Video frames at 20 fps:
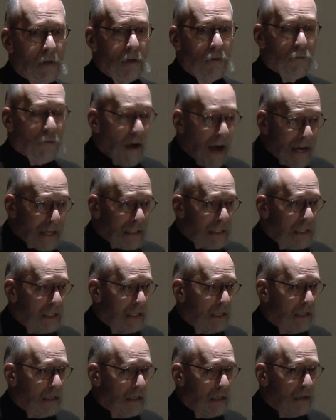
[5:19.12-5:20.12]

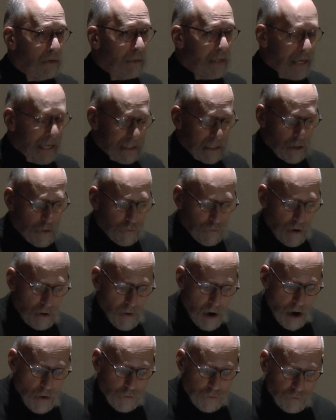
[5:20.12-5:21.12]
Finally, we get to throw
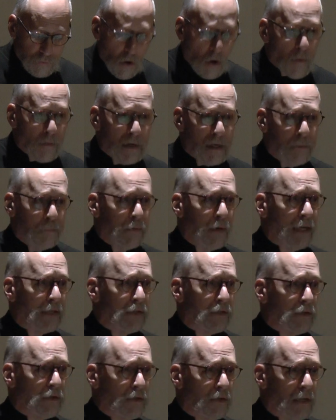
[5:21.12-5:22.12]
out the Roman
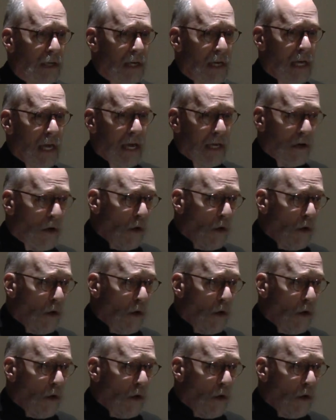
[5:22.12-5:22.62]
oppressors and